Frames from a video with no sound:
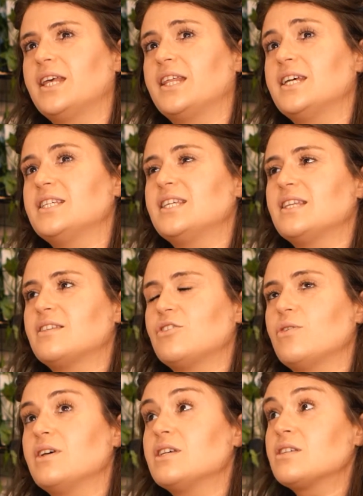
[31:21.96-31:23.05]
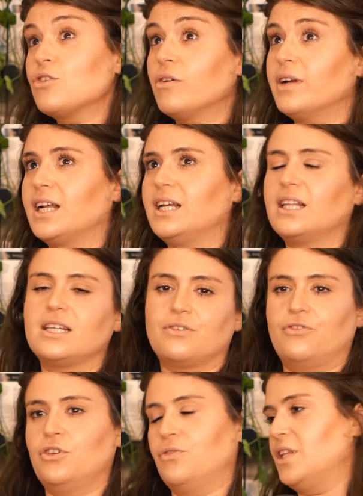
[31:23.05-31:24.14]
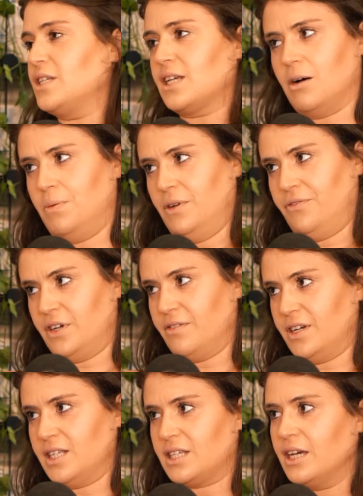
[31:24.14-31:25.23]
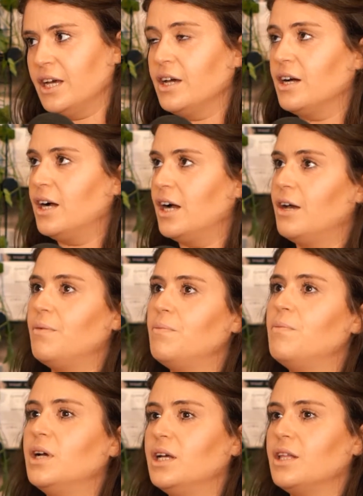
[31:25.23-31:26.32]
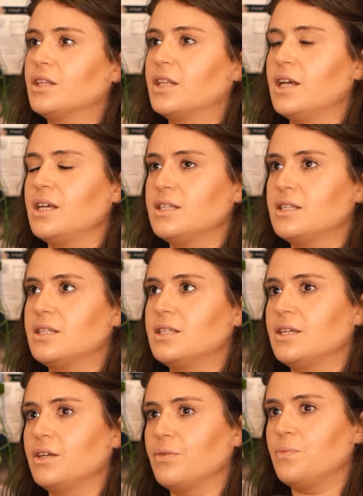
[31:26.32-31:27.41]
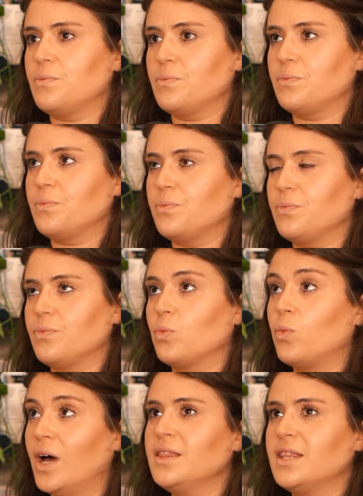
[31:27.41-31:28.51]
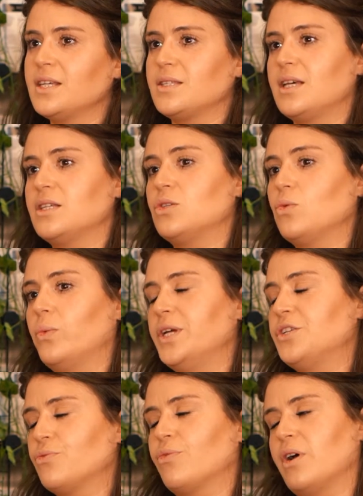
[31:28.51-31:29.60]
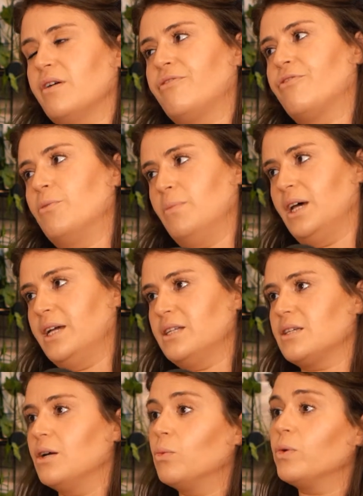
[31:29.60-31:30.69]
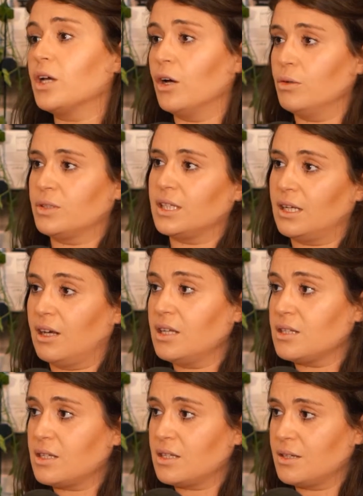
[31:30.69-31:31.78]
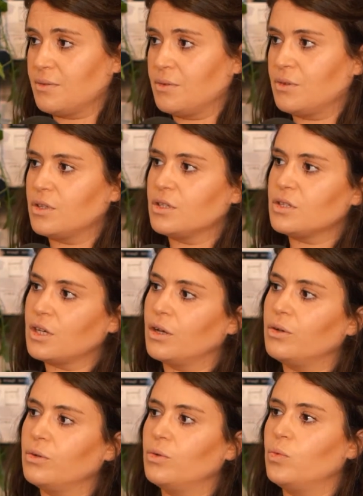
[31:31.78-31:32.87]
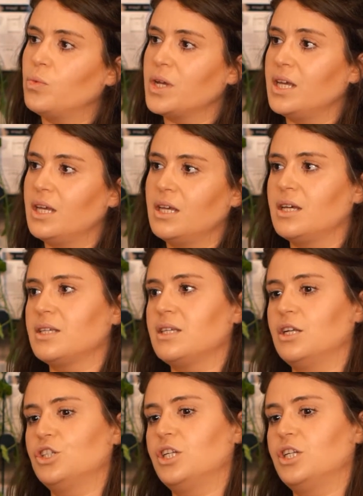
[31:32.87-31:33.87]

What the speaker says: historically there's a couple of theories. There's one that says we derive from light and we go to light. So we essentially